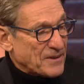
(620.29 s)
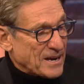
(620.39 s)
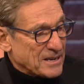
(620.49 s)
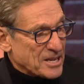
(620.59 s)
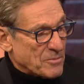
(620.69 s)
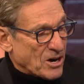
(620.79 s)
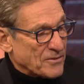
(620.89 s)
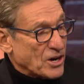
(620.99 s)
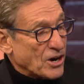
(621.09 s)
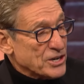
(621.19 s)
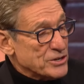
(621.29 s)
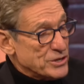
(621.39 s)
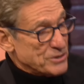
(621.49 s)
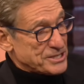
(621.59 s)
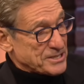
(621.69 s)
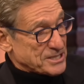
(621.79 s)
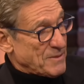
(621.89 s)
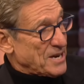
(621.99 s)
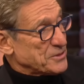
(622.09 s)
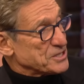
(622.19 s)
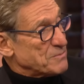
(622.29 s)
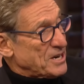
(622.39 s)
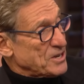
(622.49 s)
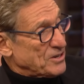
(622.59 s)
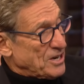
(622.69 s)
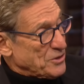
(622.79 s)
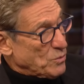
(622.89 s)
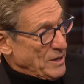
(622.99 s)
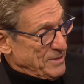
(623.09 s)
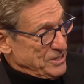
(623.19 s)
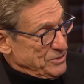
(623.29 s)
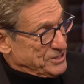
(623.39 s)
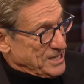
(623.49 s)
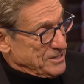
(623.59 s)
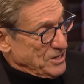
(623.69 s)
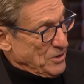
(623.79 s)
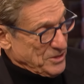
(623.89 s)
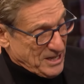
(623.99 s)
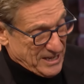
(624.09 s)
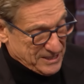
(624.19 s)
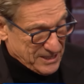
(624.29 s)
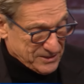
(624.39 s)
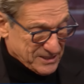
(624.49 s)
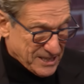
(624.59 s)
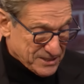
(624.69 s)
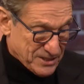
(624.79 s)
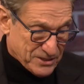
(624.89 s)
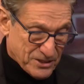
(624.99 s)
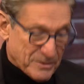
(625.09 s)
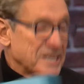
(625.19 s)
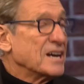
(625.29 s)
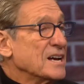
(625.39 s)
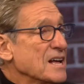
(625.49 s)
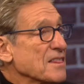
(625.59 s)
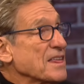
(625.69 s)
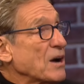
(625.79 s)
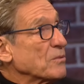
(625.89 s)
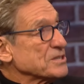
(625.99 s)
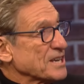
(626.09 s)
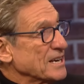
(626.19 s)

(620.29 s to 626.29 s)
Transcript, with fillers: finally, Marvin, are you using Samantha's money on other women? You said no. The lie detector test determined that was